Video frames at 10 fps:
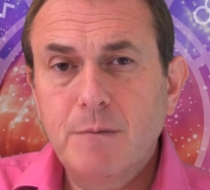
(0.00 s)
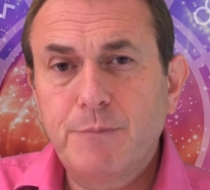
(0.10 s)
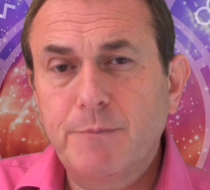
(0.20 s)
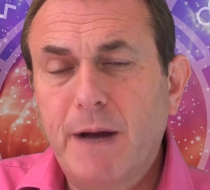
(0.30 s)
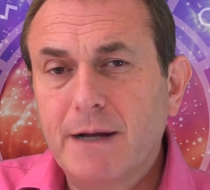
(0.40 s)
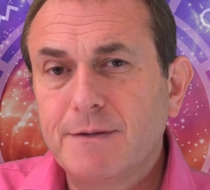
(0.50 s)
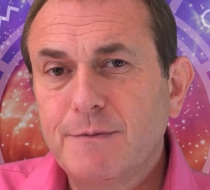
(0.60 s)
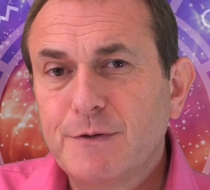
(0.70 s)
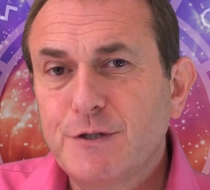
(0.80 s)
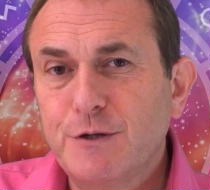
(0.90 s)
But back
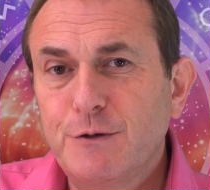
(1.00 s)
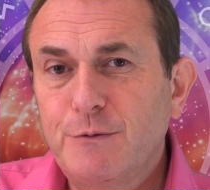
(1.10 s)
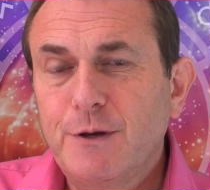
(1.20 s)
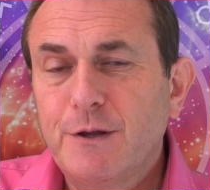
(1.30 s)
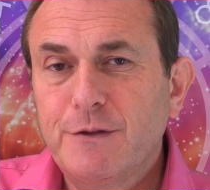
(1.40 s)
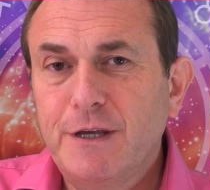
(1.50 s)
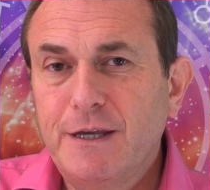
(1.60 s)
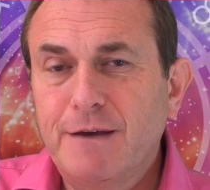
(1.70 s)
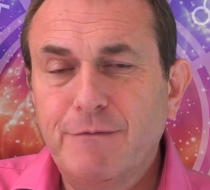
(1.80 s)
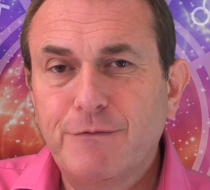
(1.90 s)
to
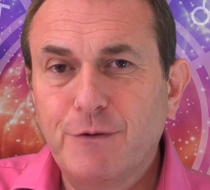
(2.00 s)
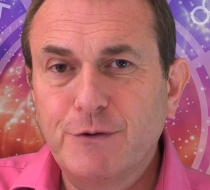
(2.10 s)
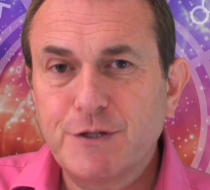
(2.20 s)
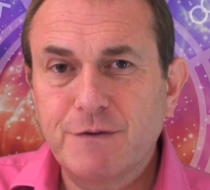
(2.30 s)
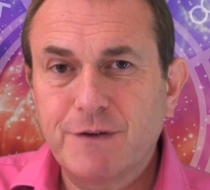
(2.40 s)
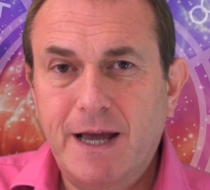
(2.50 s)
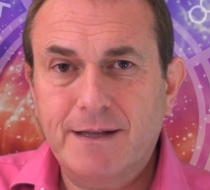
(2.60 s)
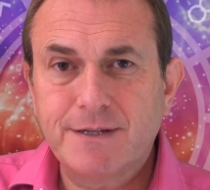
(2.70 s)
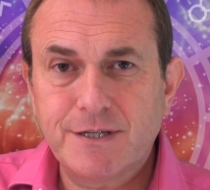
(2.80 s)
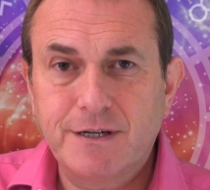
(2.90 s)
the influence of
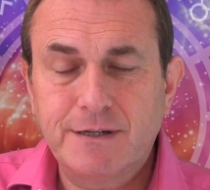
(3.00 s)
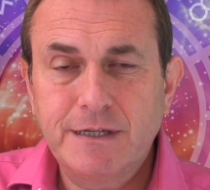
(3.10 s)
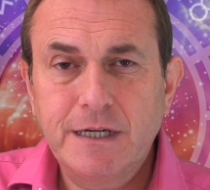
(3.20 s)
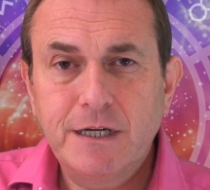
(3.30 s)
Cancer.